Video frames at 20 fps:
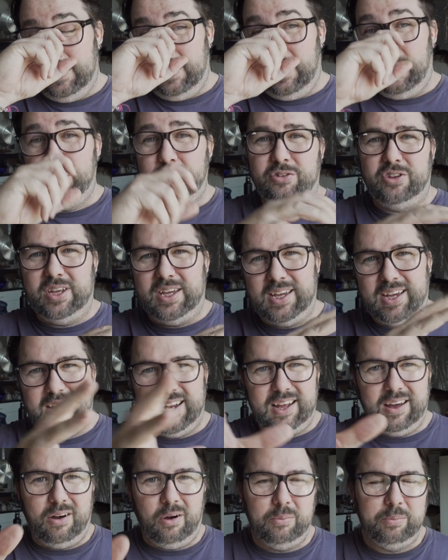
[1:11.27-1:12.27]
Obviously you get
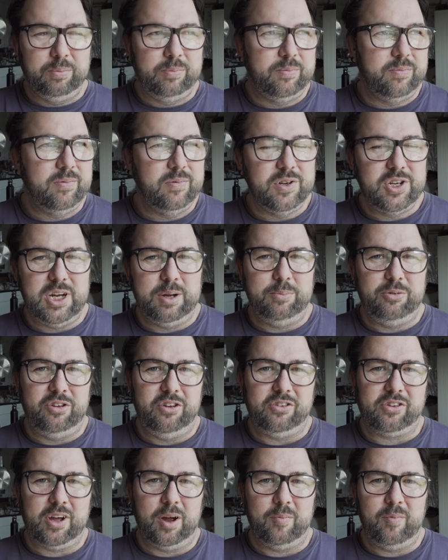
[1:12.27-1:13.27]
the old
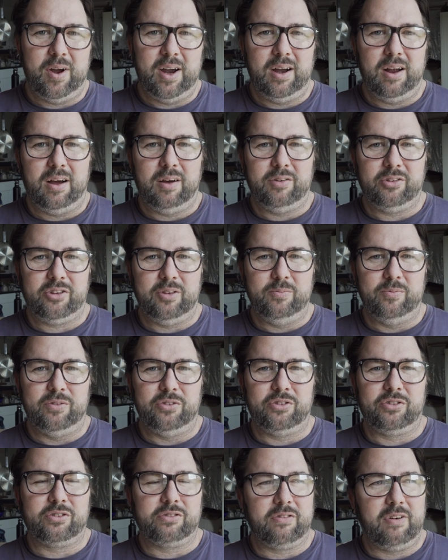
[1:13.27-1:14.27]
gypsies come around asking for
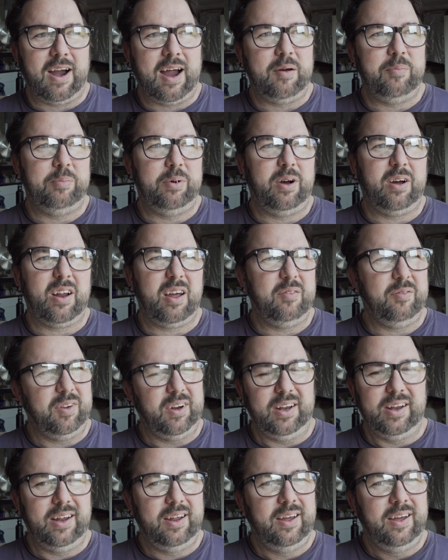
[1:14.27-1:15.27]
scrap, but I don't
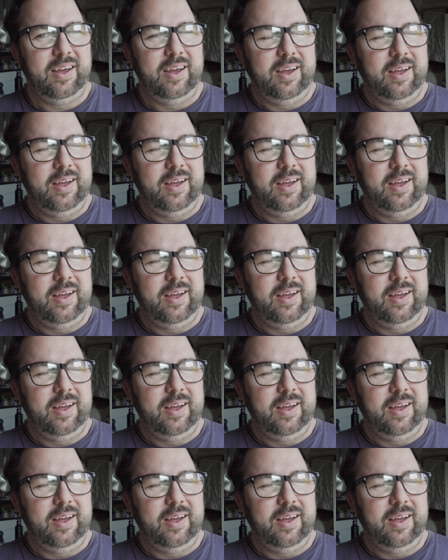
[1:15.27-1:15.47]
think that